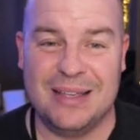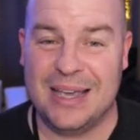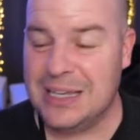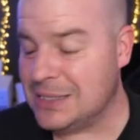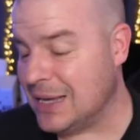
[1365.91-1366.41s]

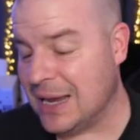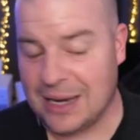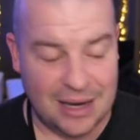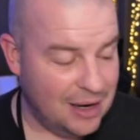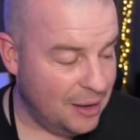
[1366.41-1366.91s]
he's
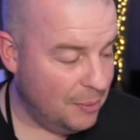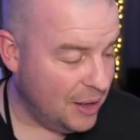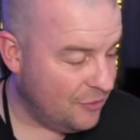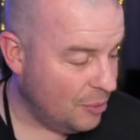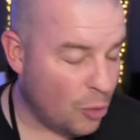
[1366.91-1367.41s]
saying in
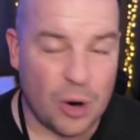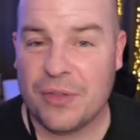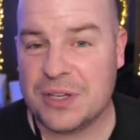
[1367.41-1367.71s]
even more of